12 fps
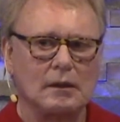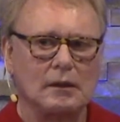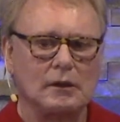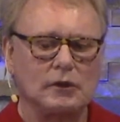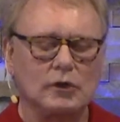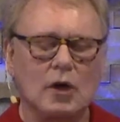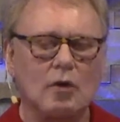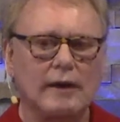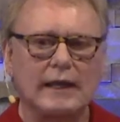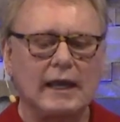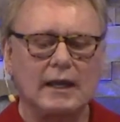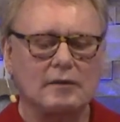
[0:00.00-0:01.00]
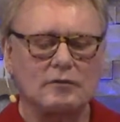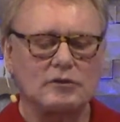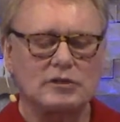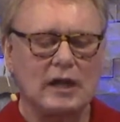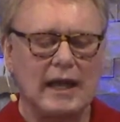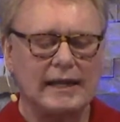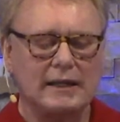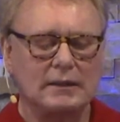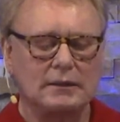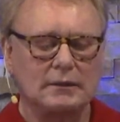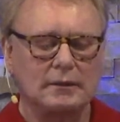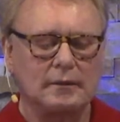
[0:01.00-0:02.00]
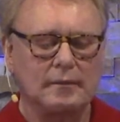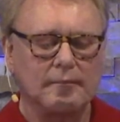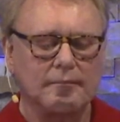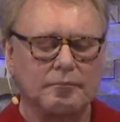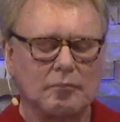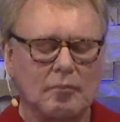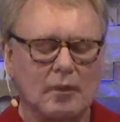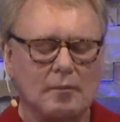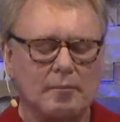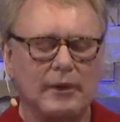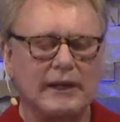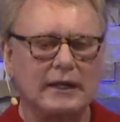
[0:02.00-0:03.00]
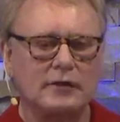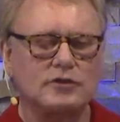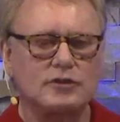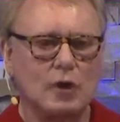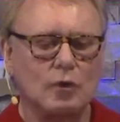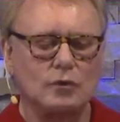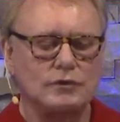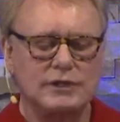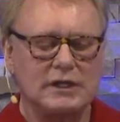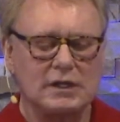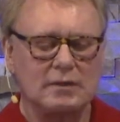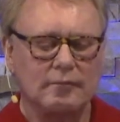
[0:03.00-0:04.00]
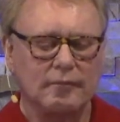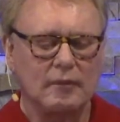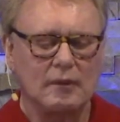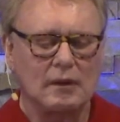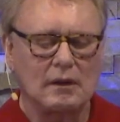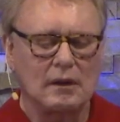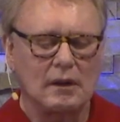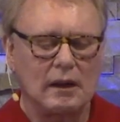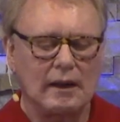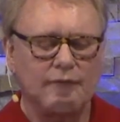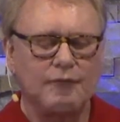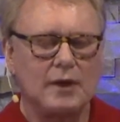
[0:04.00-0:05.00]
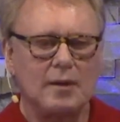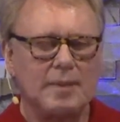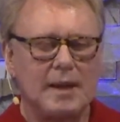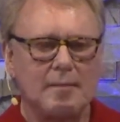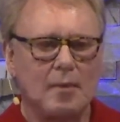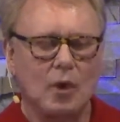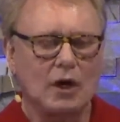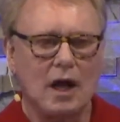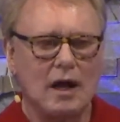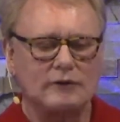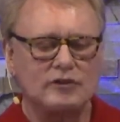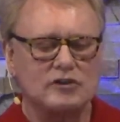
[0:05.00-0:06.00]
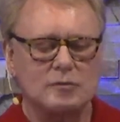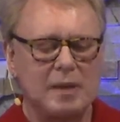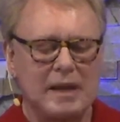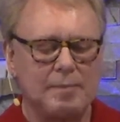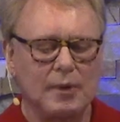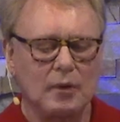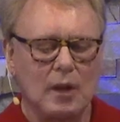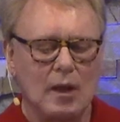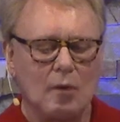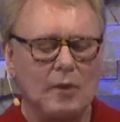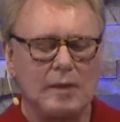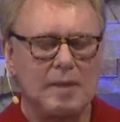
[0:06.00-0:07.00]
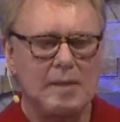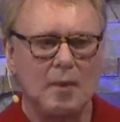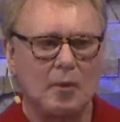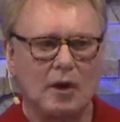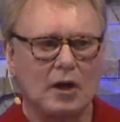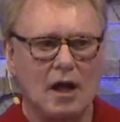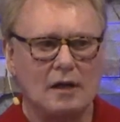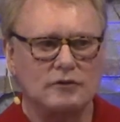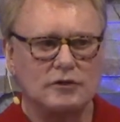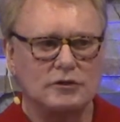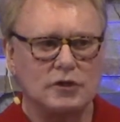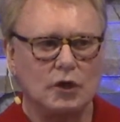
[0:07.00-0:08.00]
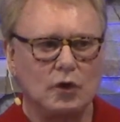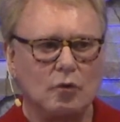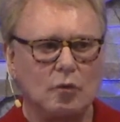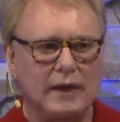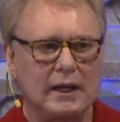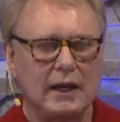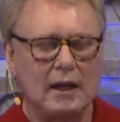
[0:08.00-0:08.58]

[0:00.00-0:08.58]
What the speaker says: You know, again, just like bringing souls in, if we'd have been more conscious people, we'd be more conscious who we